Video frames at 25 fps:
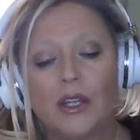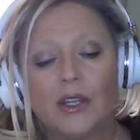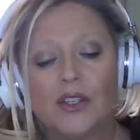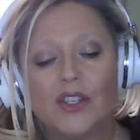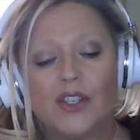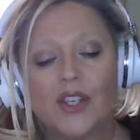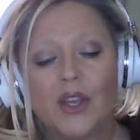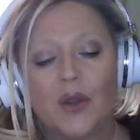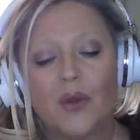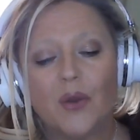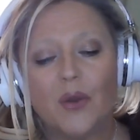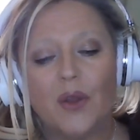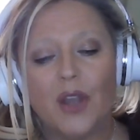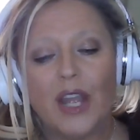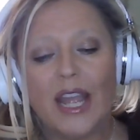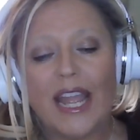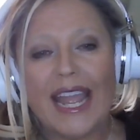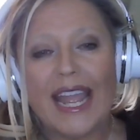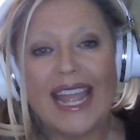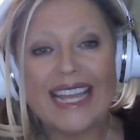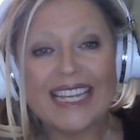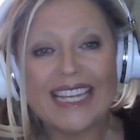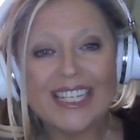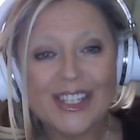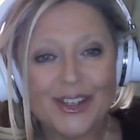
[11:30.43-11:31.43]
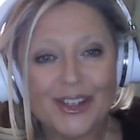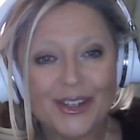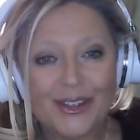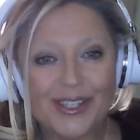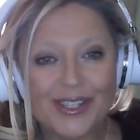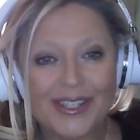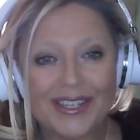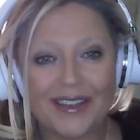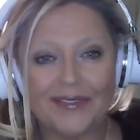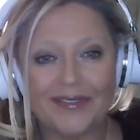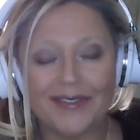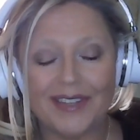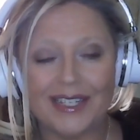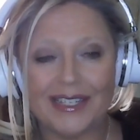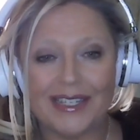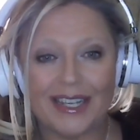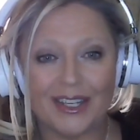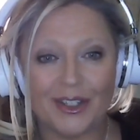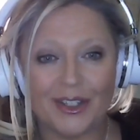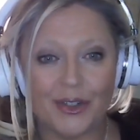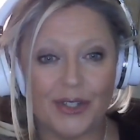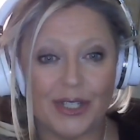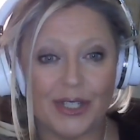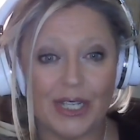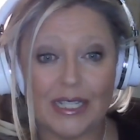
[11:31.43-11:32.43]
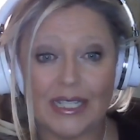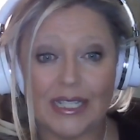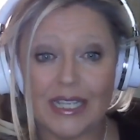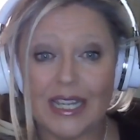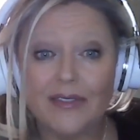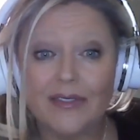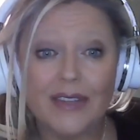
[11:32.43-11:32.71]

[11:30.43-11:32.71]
So ask yourself this exercise.